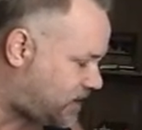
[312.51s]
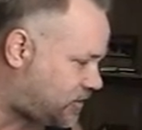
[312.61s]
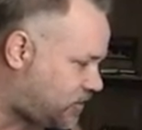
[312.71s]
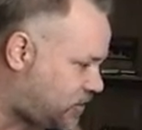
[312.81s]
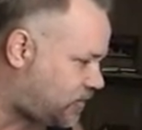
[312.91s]
I'm
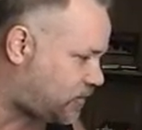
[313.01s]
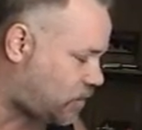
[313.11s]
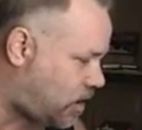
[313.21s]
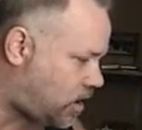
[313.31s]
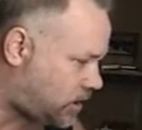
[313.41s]
not doing
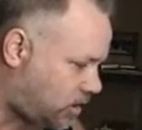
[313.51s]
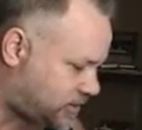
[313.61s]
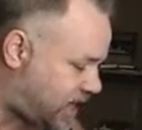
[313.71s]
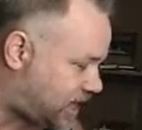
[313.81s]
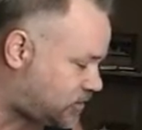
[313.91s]
nothing wrong.
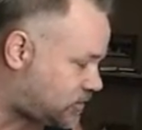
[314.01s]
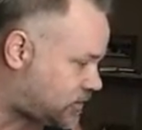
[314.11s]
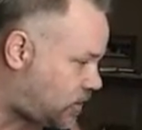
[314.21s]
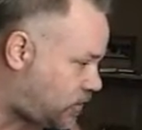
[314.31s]
Y'all's actions,